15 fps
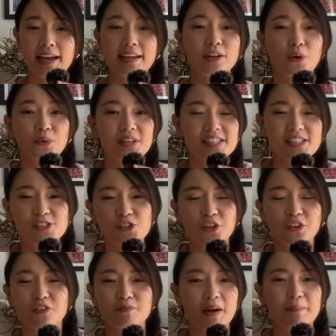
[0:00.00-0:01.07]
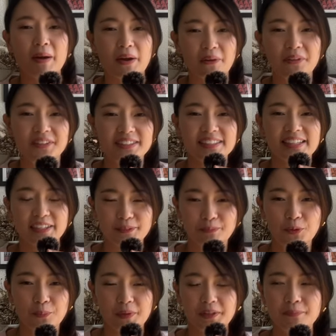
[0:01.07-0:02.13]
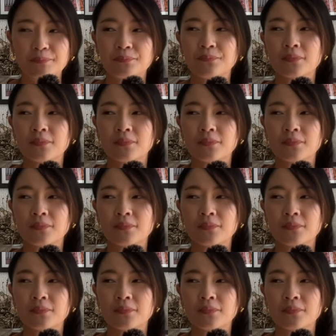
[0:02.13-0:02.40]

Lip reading: And all this is not of my priority at the moment.